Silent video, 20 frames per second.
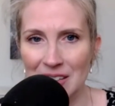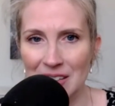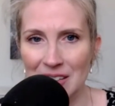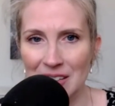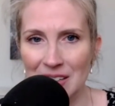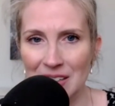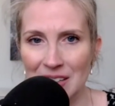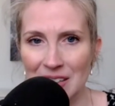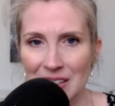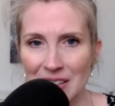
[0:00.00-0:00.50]

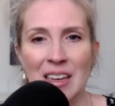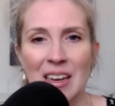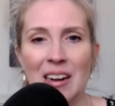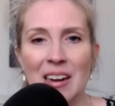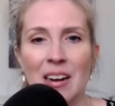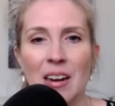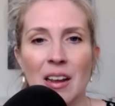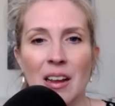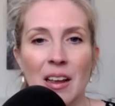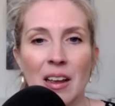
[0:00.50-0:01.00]

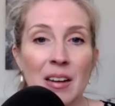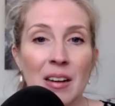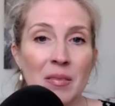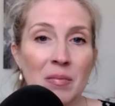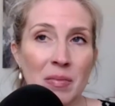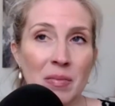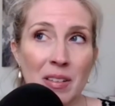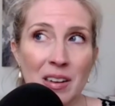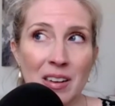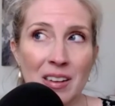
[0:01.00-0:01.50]
vaccine
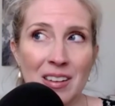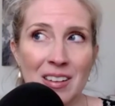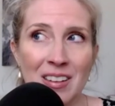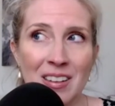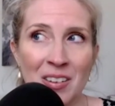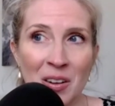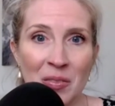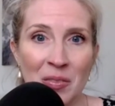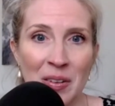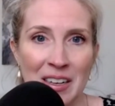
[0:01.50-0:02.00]
and
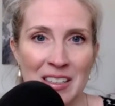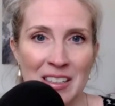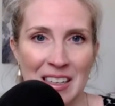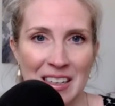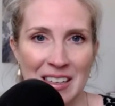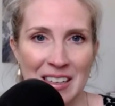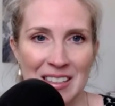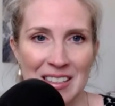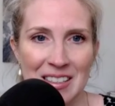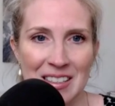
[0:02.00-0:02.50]
all
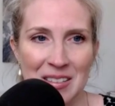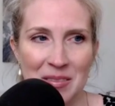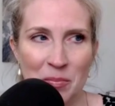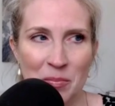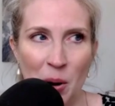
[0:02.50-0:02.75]
vaccines,